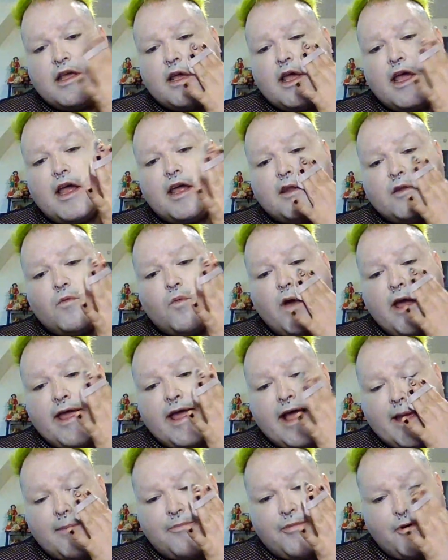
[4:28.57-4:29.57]
And the way
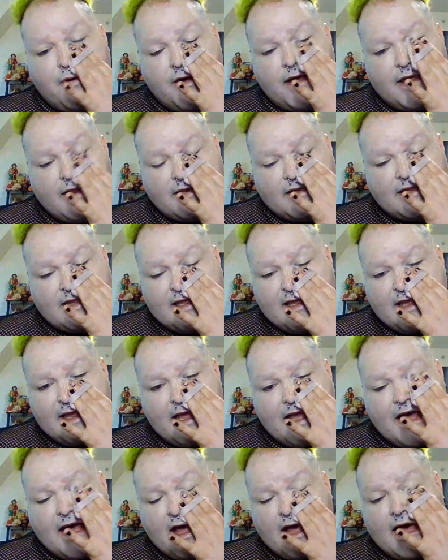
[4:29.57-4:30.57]
I put the
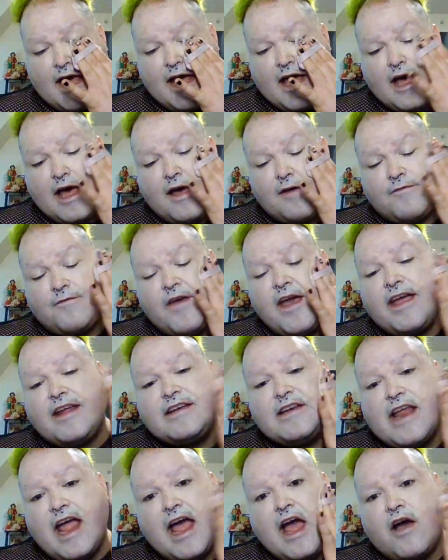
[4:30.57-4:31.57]
thing
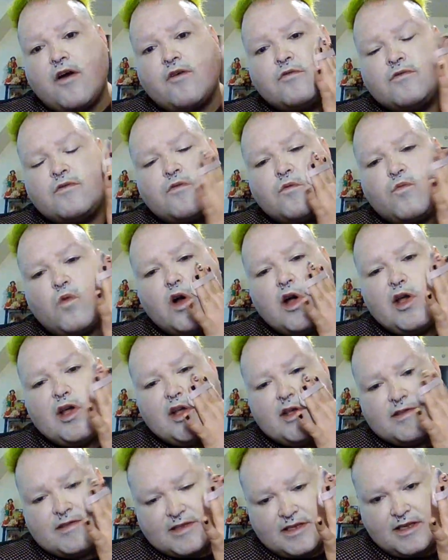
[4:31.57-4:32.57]
down
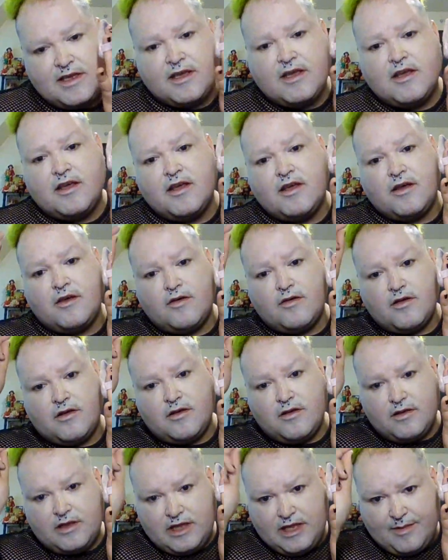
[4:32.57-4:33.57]
was
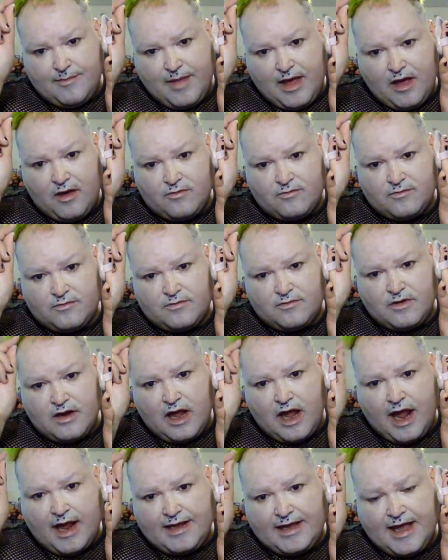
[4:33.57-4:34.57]
the amount
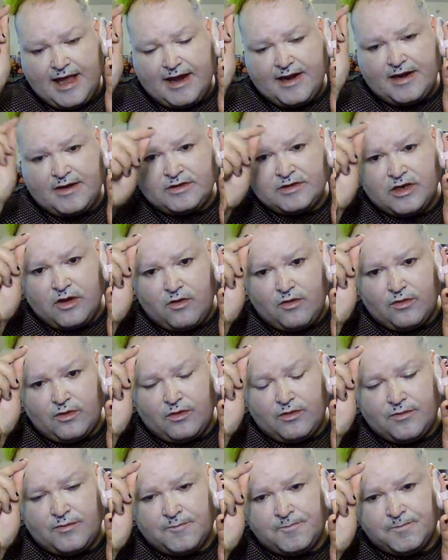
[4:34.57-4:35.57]
I get in
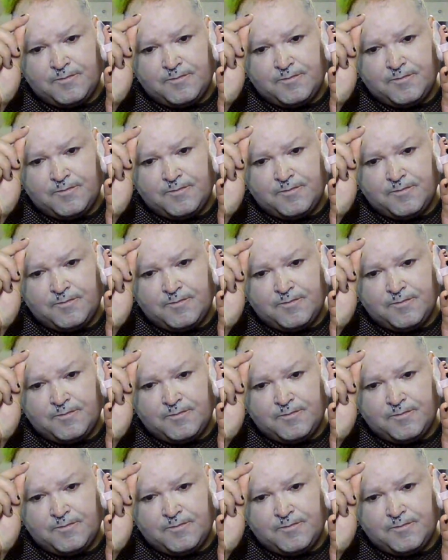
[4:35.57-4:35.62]
total